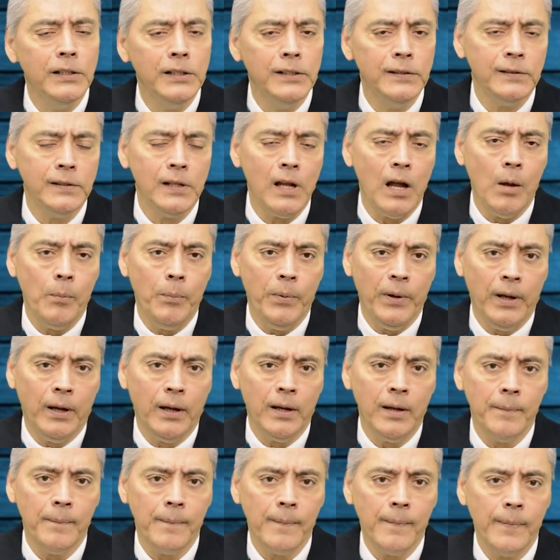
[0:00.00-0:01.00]
this topic.
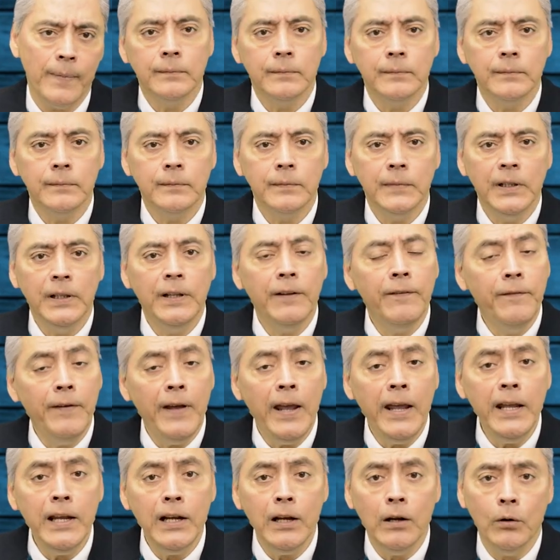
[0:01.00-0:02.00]
The
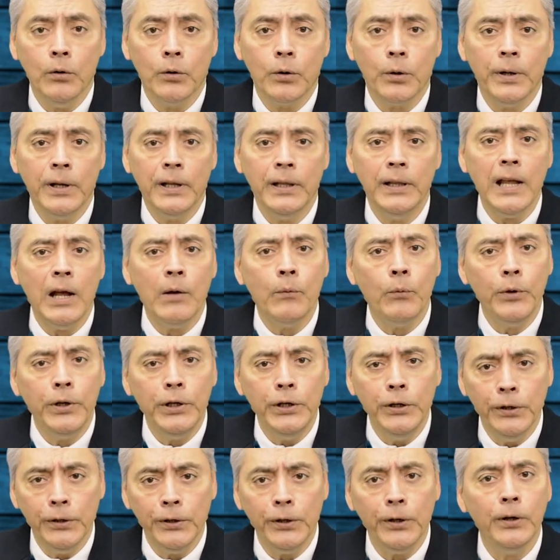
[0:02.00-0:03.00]
vainglory that we
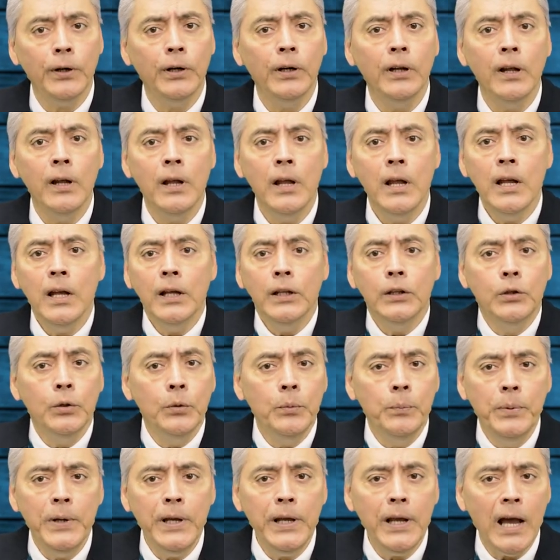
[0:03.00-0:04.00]
yearn
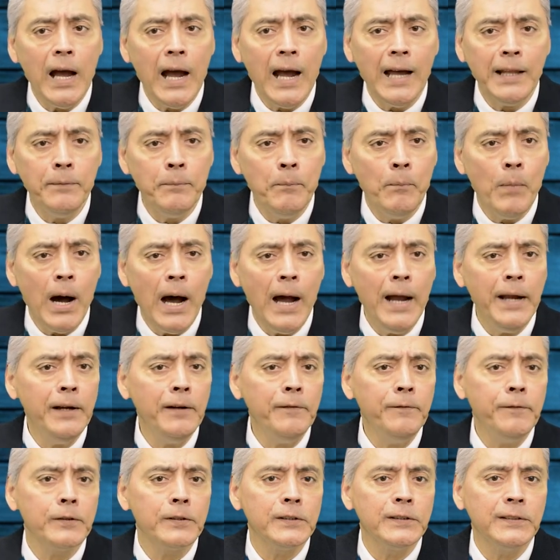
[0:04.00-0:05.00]
to be
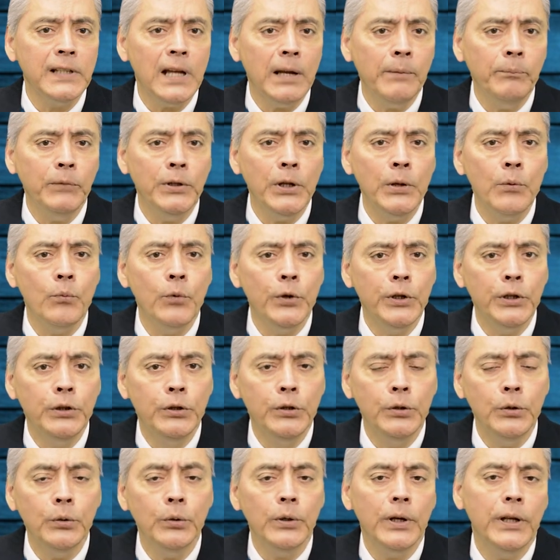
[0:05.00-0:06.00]
admired for something we
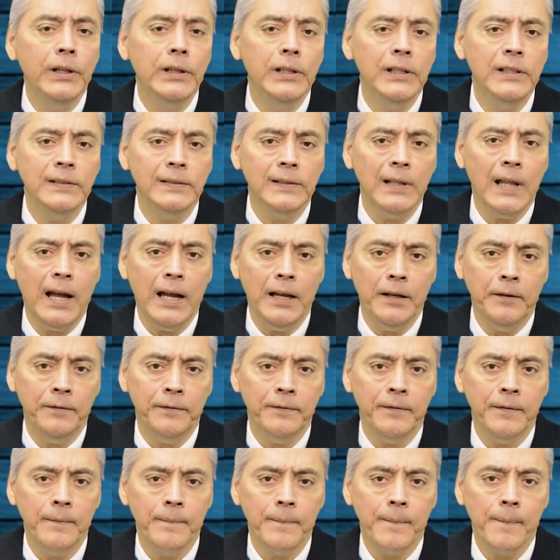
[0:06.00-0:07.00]
do in this
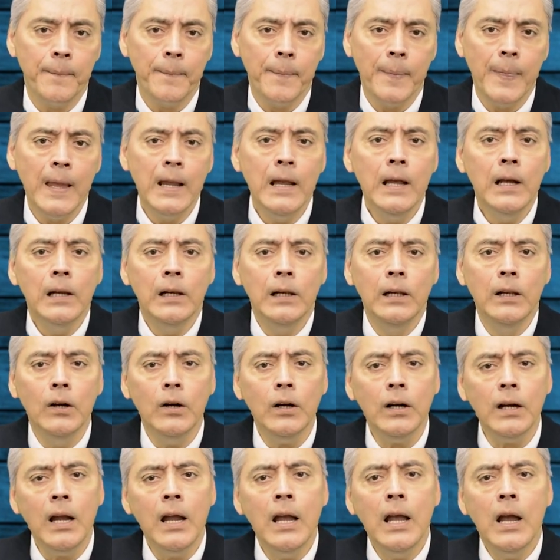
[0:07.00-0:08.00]
life.
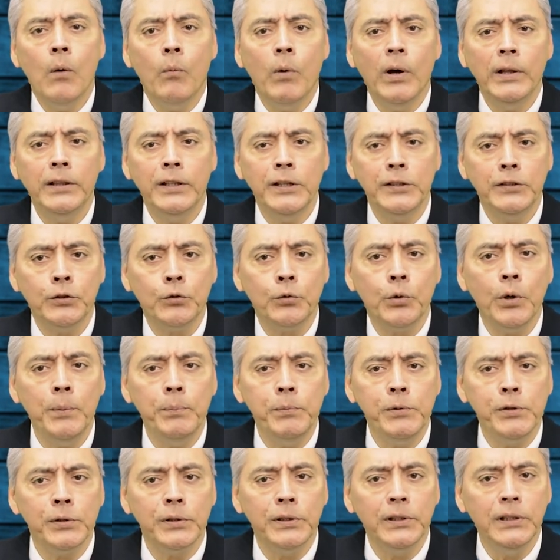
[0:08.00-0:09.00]
Look what the
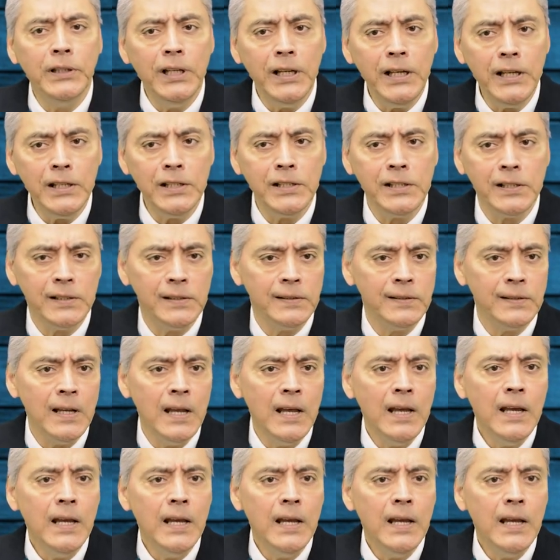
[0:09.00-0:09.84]
scripture teaches